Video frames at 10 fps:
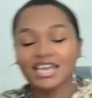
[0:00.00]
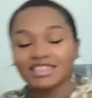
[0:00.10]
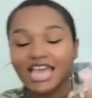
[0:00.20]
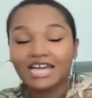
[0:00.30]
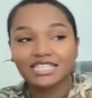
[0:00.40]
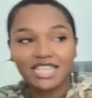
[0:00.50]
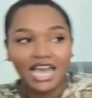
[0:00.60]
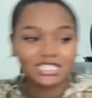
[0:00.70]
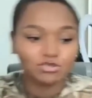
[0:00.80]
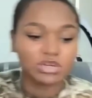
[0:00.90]

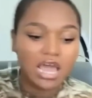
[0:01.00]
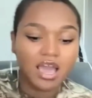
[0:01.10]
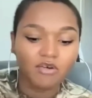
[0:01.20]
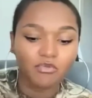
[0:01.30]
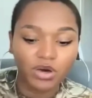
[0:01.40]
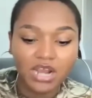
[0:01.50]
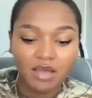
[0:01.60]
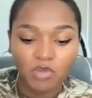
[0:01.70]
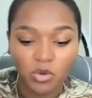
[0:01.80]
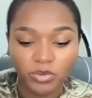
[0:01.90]
That's what
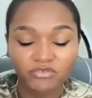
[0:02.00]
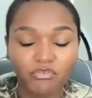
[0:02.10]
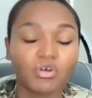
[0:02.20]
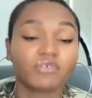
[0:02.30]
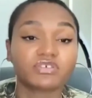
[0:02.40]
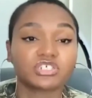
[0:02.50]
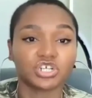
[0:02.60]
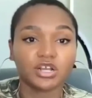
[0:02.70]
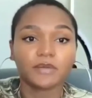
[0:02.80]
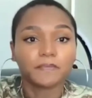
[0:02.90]
I'm hoping for
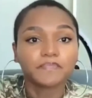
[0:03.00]
sure.